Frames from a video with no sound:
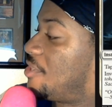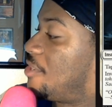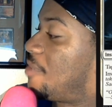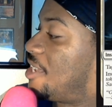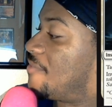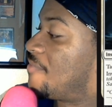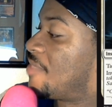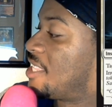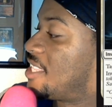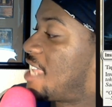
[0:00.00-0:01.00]
1 in a white.
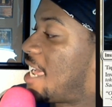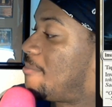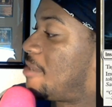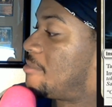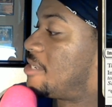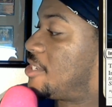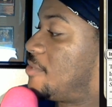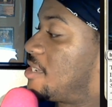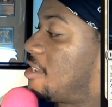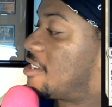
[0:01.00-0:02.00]
Tap up to
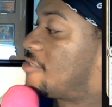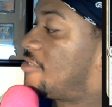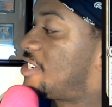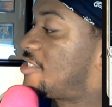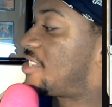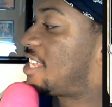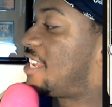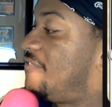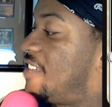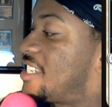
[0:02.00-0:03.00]
2 target creatures and
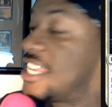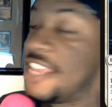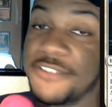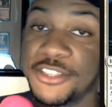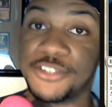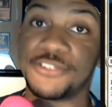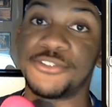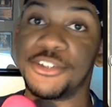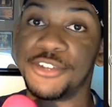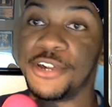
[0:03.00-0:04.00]
investigate. For those of you
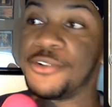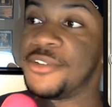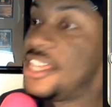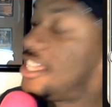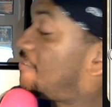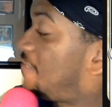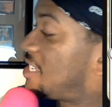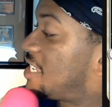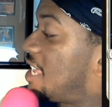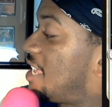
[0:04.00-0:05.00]
who don't know,
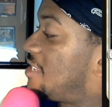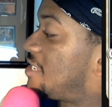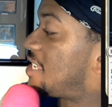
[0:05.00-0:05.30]
investigate